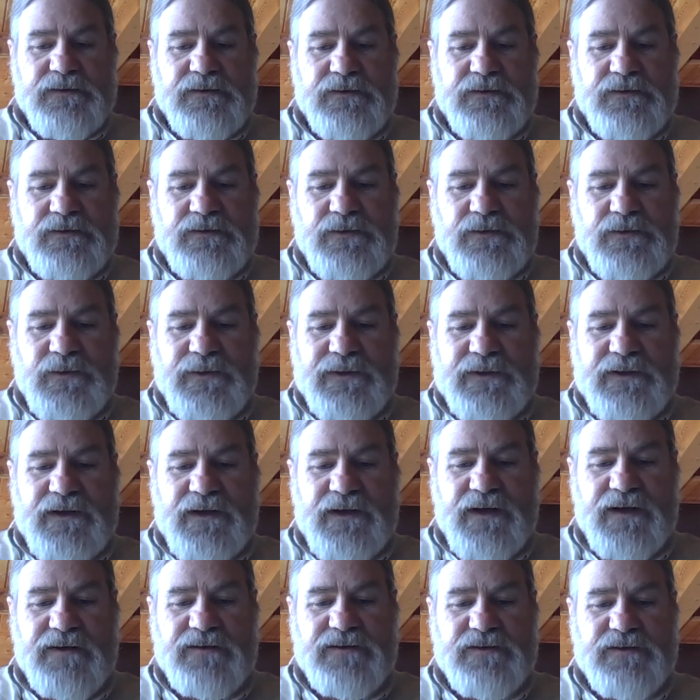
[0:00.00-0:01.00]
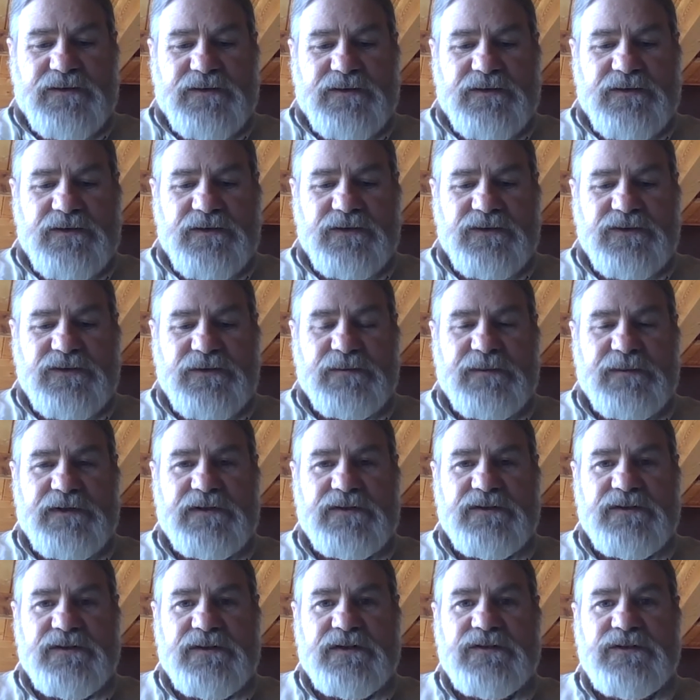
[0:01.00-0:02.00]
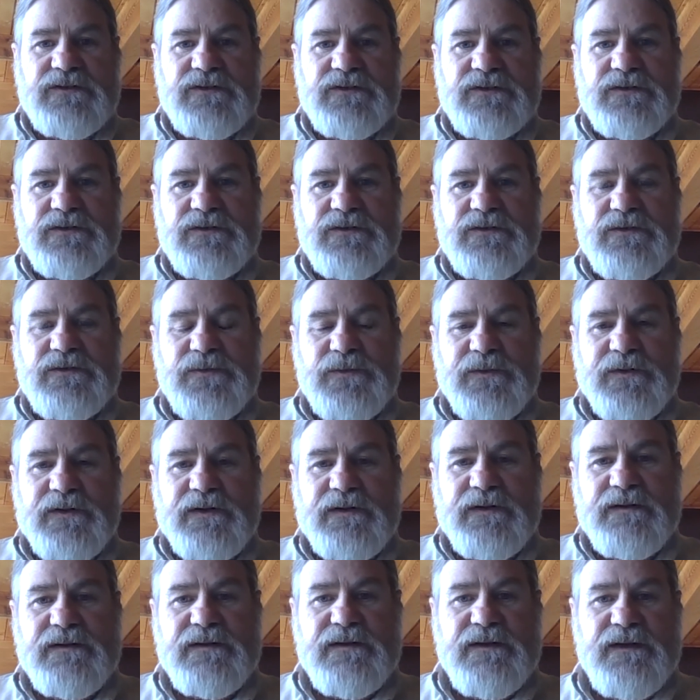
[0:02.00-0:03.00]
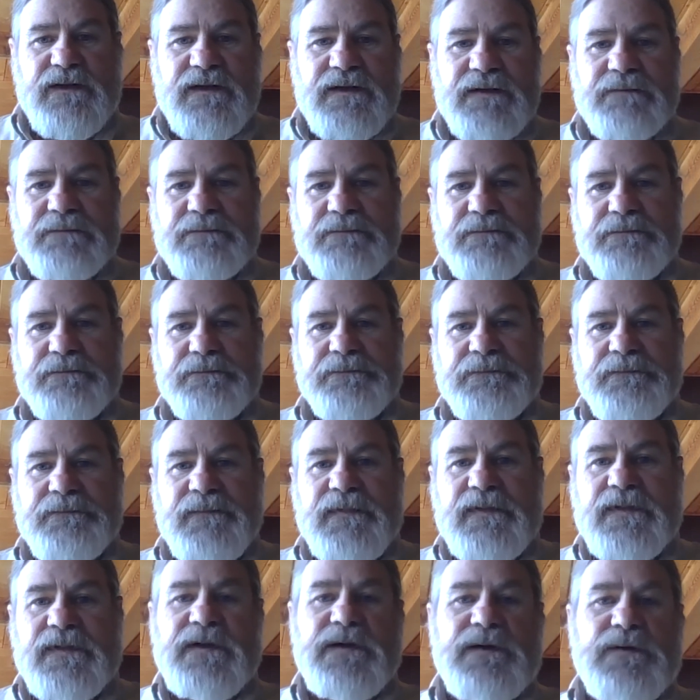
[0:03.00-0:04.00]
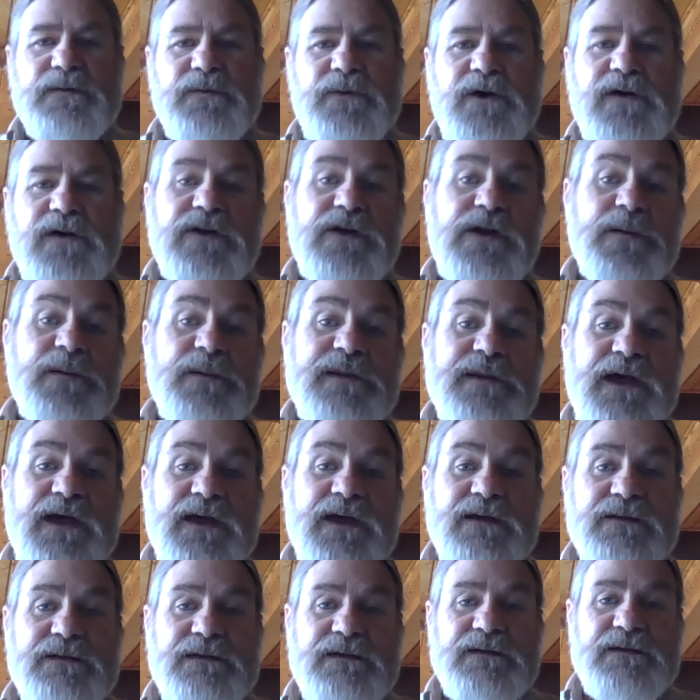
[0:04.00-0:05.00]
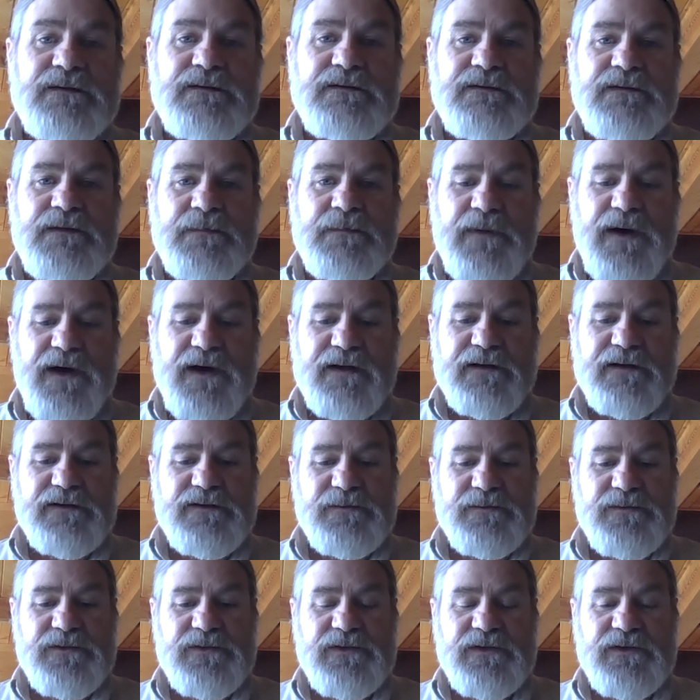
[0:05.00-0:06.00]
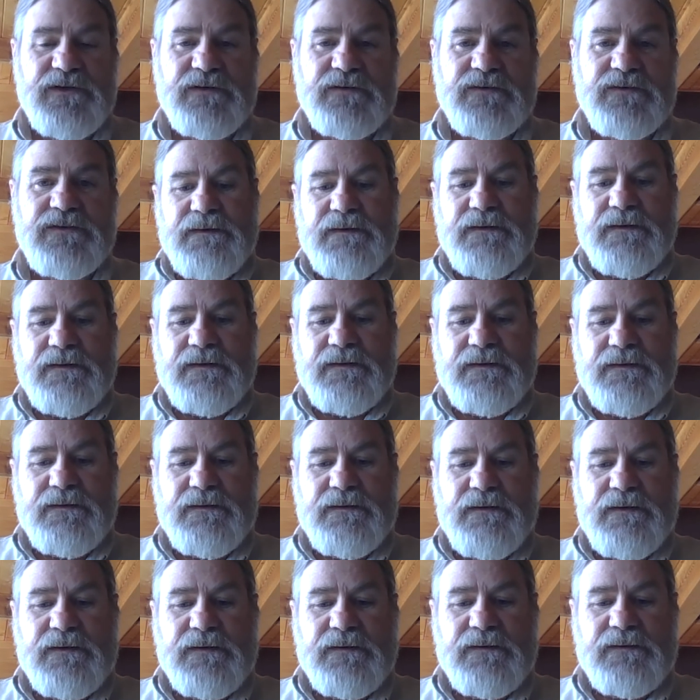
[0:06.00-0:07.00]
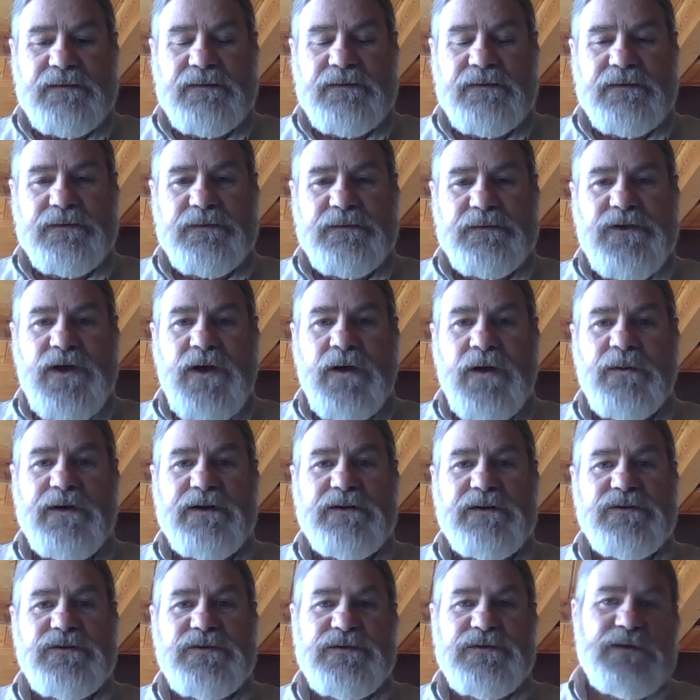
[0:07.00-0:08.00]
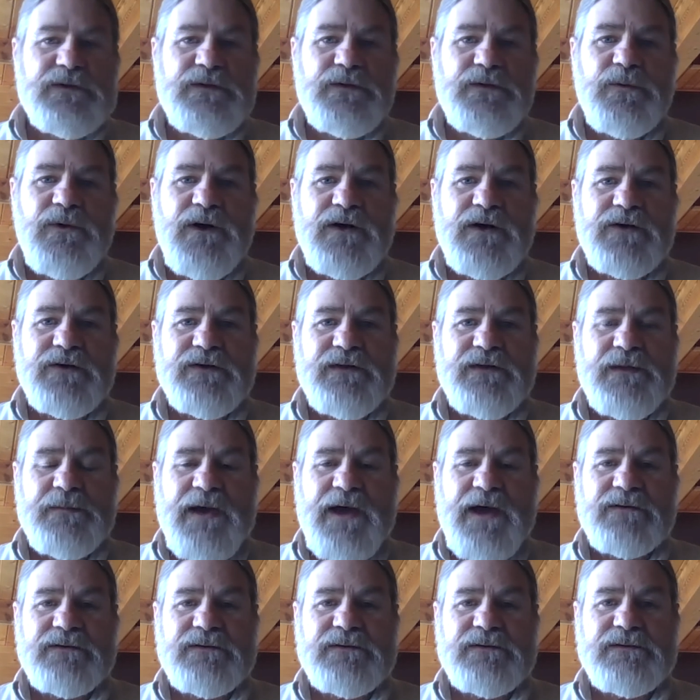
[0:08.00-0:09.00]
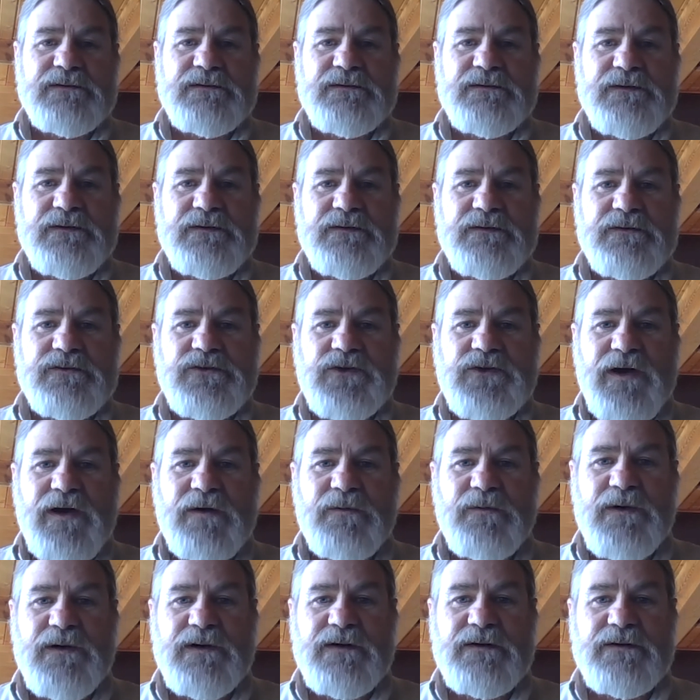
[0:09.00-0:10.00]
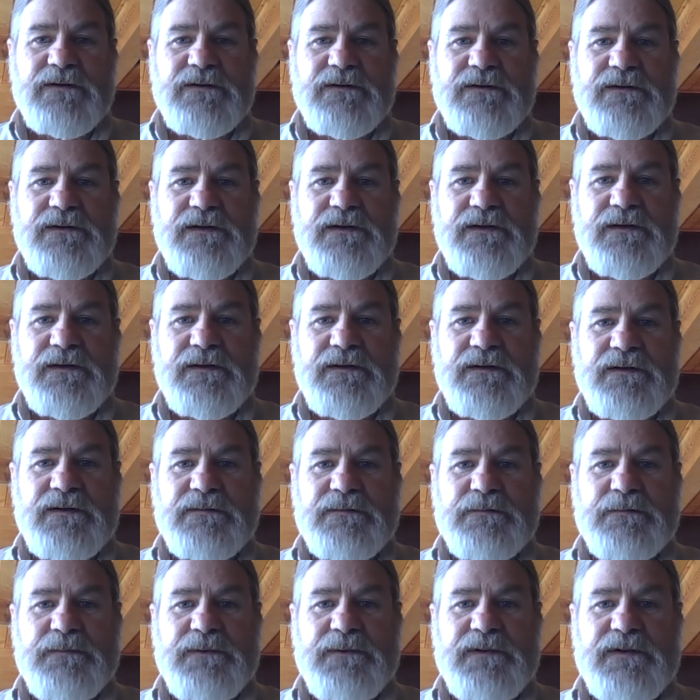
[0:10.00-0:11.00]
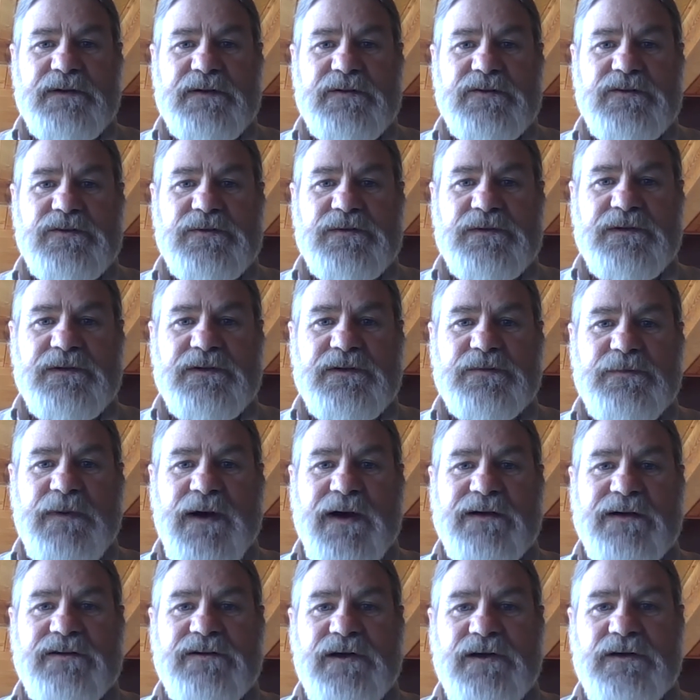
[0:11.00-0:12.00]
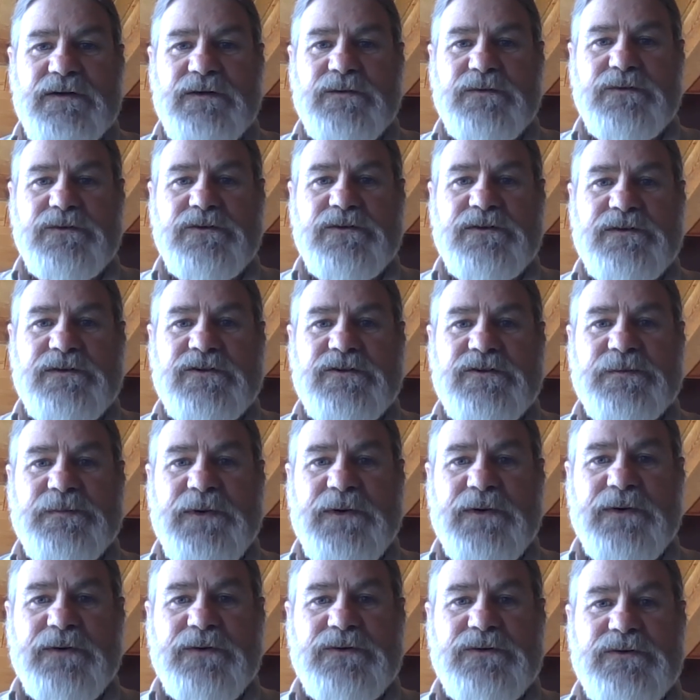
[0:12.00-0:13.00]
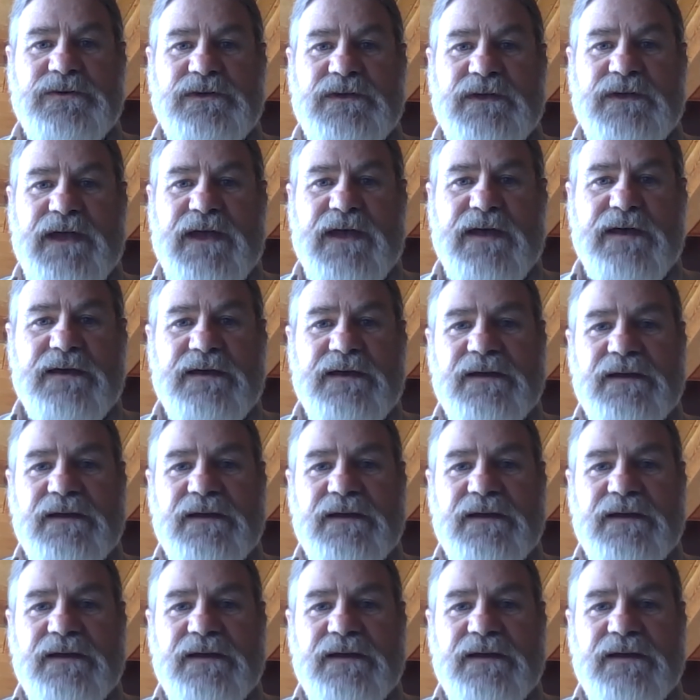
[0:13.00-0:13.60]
So what causes, some of these issues with the water coming out of the mines themselves? There was always, water in the mountain as groundwater, but these mine tunnels exposed that